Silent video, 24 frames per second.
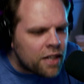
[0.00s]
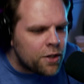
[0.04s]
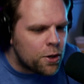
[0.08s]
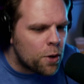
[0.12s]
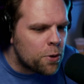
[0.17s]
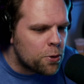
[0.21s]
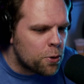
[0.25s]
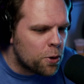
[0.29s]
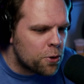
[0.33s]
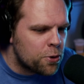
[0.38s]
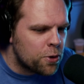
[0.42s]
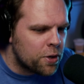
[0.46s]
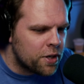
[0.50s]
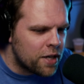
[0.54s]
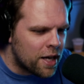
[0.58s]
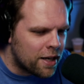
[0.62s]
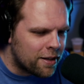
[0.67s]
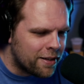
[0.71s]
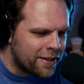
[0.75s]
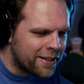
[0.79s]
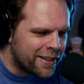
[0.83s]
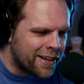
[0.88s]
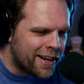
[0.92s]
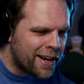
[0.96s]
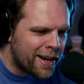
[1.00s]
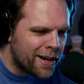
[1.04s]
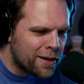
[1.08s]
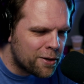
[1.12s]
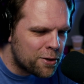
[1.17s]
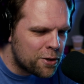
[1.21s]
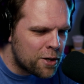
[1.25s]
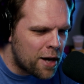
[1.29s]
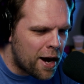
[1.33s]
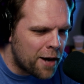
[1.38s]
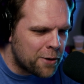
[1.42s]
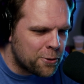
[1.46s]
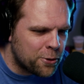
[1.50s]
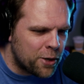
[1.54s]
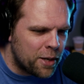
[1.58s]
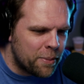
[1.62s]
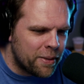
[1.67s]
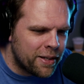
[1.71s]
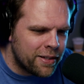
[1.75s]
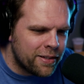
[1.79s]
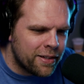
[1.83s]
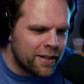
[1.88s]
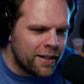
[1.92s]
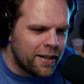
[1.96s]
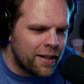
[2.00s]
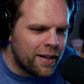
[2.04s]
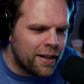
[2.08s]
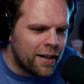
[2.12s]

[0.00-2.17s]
Torture a Duckling and Shock Treatment?